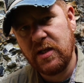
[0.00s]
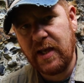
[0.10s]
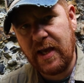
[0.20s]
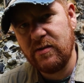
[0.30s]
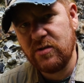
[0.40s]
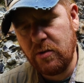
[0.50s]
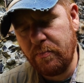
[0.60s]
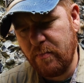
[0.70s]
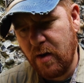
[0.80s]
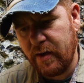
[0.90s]
you can get in
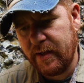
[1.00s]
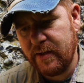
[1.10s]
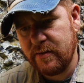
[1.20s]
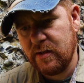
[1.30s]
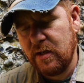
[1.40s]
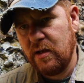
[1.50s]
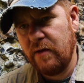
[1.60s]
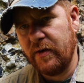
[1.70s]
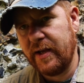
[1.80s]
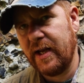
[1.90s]
supermarkets.
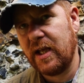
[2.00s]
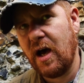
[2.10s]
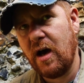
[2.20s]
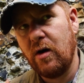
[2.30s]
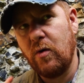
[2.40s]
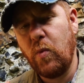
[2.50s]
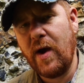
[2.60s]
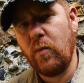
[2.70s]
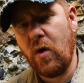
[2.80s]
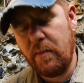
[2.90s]
If I get a cut, I'll
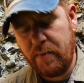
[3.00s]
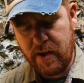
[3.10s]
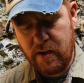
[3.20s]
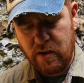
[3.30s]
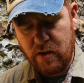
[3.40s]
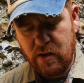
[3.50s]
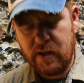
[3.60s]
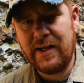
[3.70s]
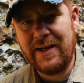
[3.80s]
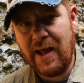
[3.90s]
wet wipe it,
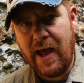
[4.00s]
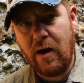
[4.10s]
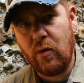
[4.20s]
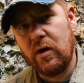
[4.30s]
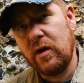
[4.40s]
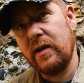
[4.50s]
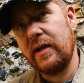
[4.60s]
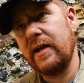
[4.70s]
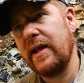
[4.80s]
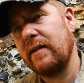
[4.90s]
clean it out,
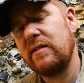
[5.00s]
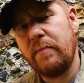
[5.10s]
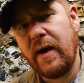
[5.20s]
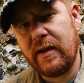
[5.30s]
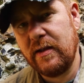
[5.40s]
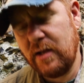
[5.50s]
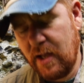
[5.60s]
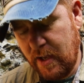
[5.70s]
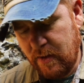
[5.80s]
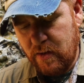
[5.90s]
get the anti-bac in
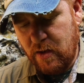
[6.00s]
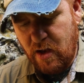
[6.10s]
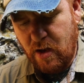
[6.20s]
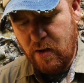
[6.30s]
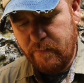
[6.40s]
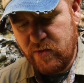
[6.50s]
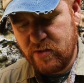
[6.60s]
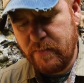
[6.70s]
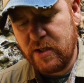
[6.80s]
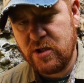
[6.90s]
there,
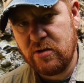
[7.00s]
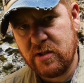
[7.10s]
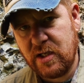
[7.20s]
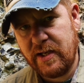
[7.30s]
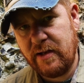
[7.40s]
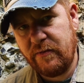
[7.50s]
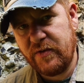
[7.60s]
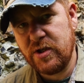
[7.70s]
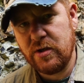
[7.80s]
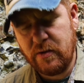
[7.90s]
just make sure it's clean,
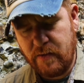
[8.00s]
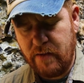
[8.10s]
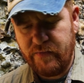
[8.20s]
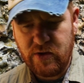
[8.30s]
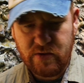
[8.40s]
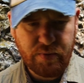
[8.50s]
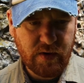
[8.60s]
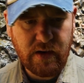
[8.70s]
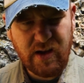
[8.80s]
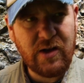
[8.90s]
efficient, and then just
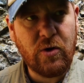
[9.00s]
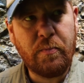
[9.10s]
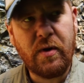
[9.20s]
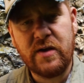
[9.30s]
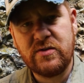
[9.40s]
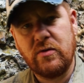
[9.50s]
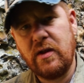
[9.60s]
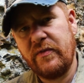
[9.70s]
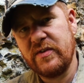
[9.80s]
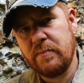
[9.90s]
put a little plaster on
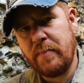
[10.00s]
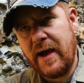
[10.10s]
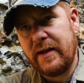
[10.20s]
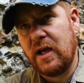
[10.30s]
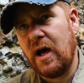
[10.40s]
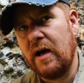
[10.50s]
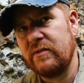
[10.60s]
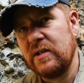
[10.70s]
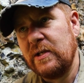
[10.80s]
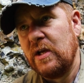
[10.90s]
it if it's a bad
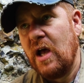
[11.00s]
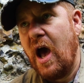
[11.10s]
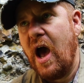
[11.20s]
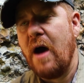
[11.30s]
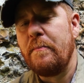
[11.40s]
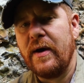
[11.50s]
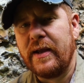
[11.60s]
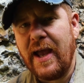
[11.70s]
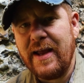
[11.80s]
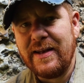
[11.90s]
cut. But
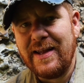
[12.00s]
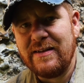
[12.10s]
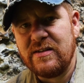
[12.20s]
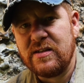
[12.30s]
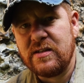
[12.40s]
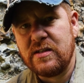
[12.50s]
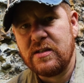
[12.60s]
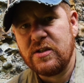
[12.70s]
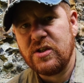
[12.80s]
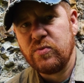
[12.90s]
again,
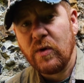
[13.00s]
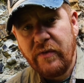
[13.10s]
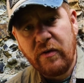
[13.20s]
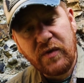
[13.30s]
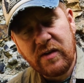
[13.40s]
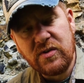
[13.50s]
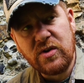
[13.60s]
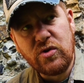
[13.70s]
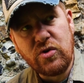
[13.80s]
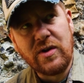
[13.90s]
it's just one of those things
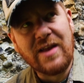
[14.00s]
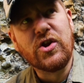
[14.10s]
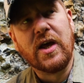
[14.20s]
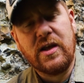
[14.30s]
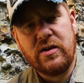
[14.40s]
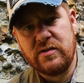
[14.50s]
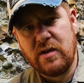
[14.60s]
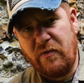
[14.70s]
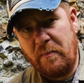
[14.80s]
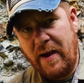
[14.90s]
that you should educate
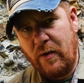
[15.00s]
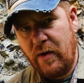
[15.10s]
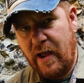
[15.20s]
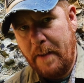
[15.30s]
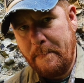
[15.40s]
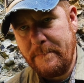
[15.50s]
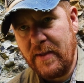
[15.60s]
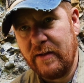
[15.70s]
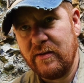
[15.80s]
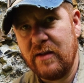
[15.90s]
yourself about
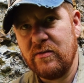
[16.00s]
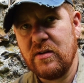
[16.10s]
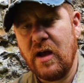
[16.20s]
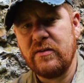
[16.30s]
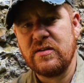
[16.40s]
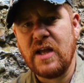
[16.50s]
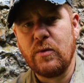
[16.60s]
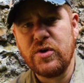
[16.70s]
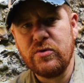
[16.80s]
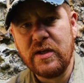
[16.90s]
and understand
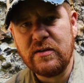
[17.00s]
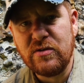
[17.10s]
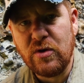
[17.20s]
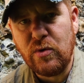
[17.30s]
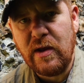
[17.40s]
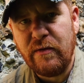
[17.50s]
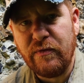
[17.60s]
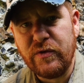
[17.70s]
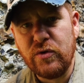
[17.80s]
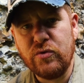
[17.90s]
what you need to do
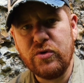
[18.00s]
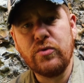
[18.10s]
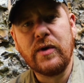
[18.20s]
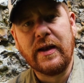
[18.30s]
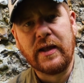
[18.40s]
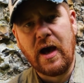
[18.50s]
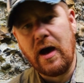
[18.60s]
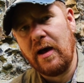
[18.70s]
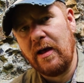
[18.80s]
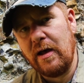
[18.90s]
if you do get a
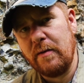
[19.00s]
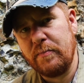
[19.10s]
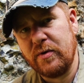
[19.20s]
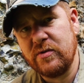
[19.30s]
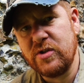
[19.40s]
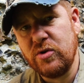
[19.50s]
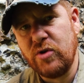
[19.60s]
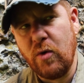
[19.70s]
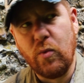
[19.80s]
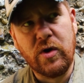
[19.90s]
cut, because you
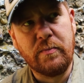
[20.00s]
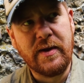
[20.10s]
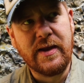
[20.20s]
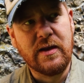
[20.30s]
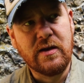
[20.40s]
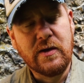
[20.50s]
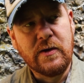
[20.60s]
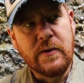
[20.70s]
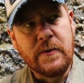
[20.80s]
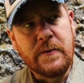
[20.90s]
don't want to be
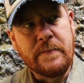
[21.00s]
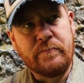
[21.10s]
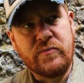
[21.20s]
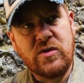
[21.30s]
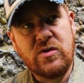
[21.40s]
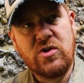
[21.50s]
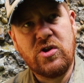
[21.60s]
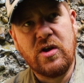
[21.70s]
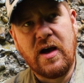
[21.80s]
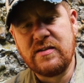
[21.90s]

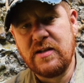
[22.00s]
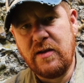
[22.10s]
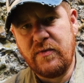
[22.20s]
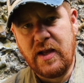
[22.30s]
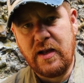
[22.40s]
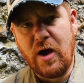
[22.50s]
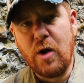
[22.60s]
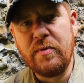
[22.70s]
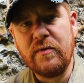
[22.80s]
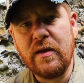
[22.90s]
just leaving it and
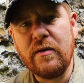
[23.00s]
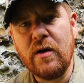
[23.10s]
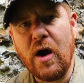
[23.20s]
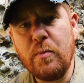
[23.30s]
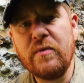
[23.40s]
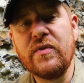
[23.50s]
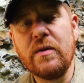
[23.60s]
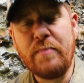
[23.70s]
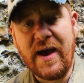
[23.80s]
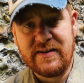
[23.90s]
hoping for the
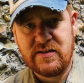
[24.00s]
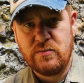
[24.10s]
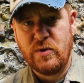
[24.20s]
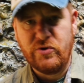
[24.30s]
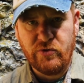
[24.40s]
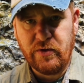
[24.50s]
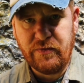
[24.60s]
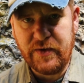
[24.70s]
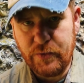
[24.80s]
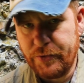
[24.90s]
best when you're on the
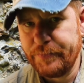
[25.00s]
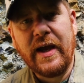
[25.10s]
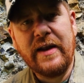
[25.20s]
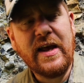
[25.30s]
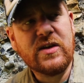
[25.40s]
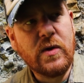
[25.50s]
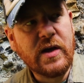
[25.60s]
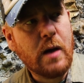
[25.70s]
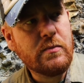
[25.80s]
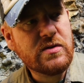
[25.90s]
field. Okay, next one
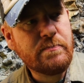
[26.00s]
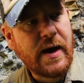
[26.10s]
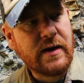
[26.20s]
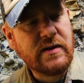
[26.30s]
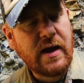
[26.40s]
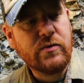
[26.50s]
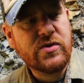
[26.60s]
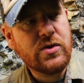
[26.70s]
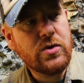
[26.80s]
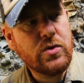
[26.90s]
comes back down
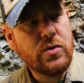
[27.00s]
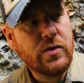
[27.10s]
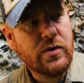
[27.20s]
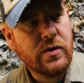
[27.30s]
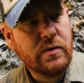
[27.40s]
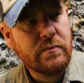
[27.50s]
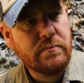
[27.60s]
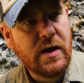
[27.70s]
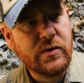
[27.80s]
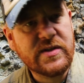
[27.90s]
to
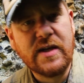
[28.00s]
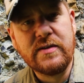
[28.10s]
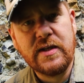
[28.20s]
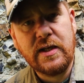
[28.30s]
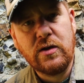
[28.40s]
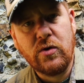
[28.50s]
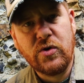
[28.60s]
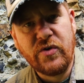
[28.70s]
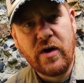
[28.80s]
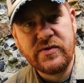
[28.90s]
metal detecting in long
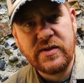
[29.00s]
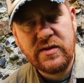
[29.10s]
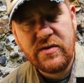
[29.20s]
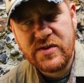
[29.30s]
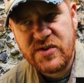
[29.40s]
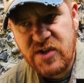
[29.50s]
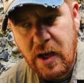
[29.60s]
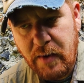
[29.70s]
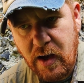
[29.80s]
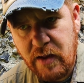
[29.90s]
grass in the
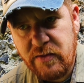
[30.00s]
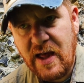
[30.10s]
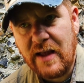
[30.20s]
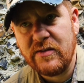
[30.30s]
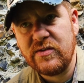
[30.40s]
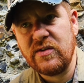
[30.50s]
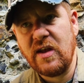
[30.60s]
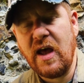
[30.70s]
summer, and that's